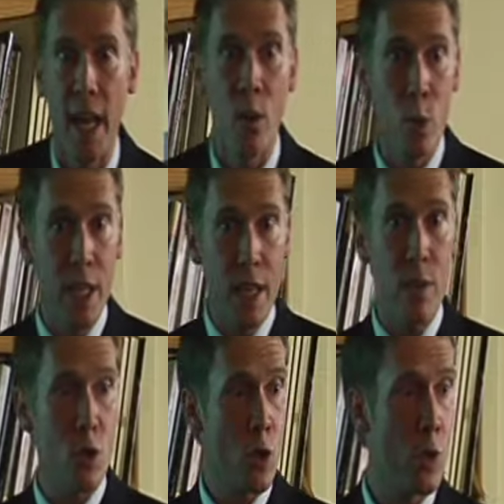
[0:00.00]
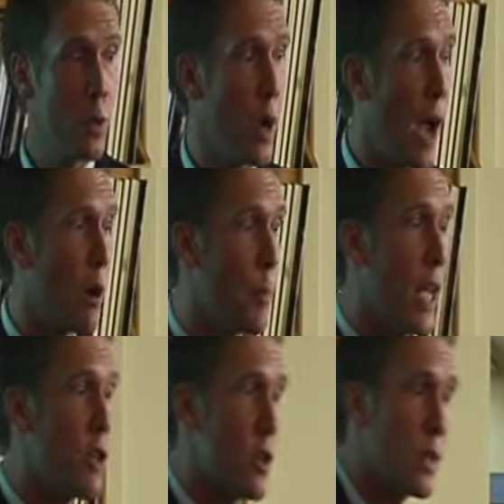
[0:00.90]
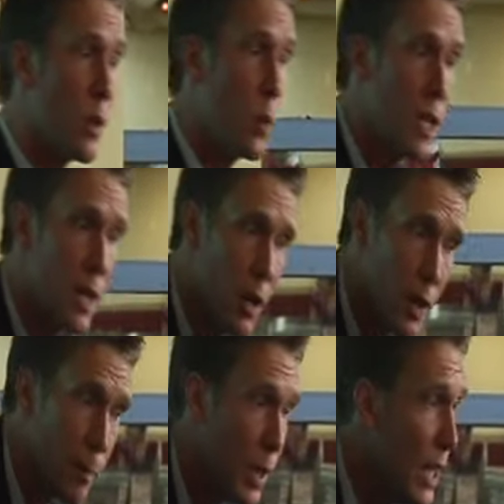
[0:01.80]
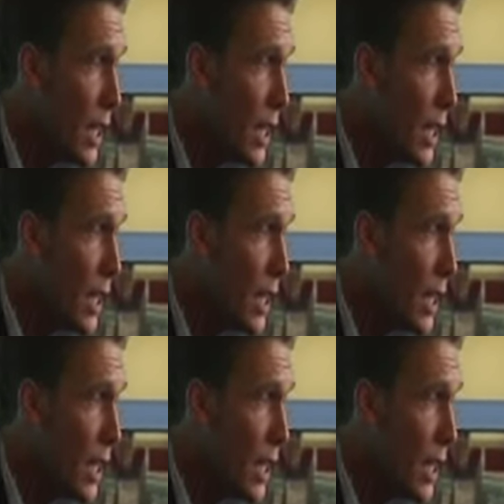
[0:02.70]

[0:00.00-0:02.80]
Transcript: and we give it to our patient and we tell them,